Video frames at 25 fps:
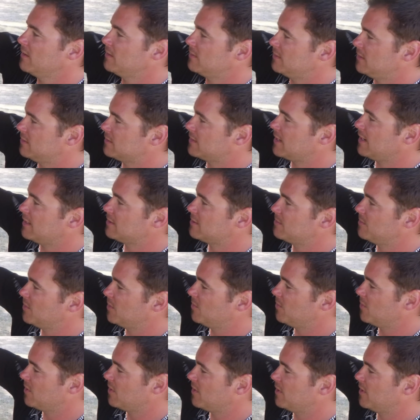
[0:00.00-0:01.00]
This customer
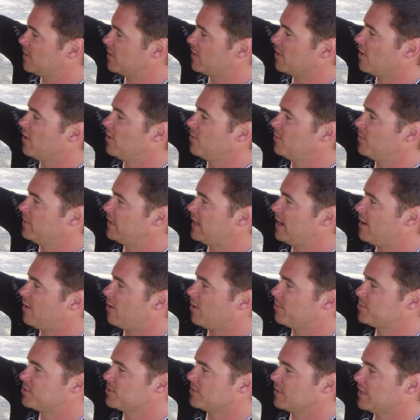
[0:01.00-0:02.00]
wanted to go with our
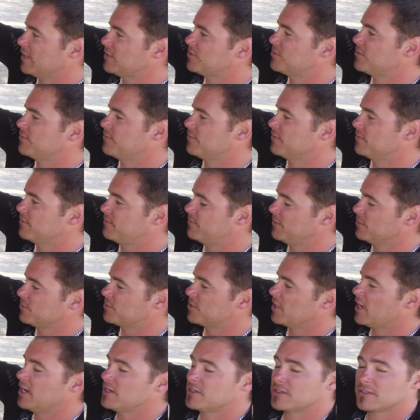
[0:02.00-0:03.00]
optional extra for the
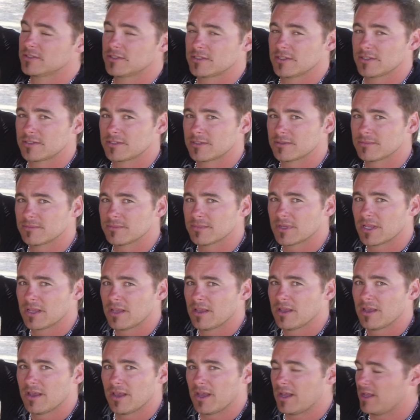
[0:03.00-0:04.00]
filtration system,
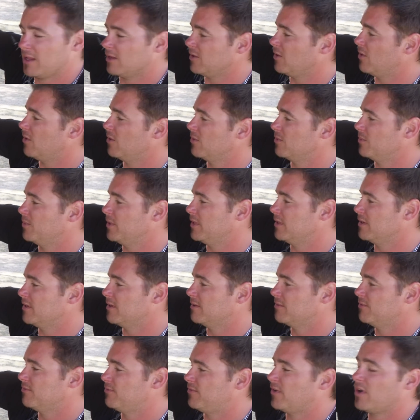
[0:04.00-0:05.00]
along with
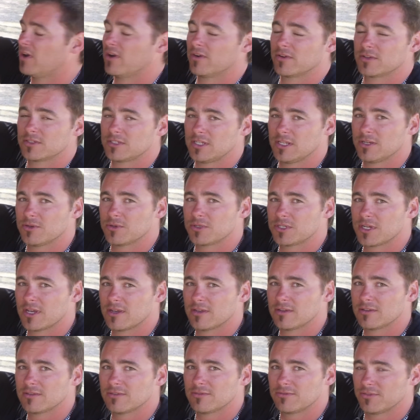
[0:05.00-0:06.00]
a fire extinguisher
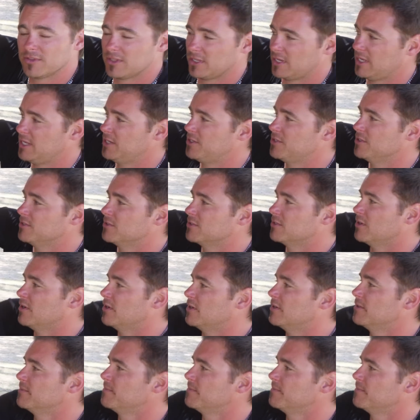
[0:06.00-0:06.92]
for the kitchen side.